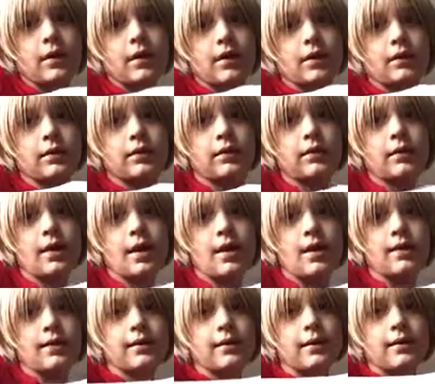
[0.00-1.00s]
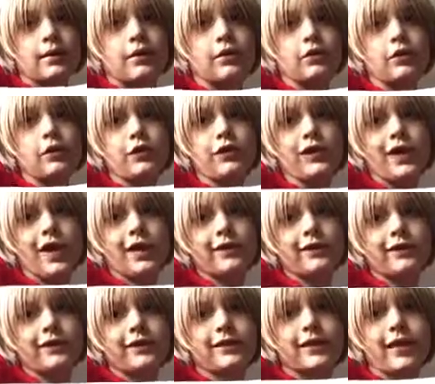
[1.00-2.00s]
And then in
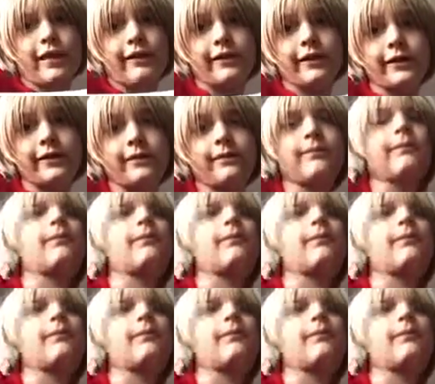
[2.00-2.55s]
2007,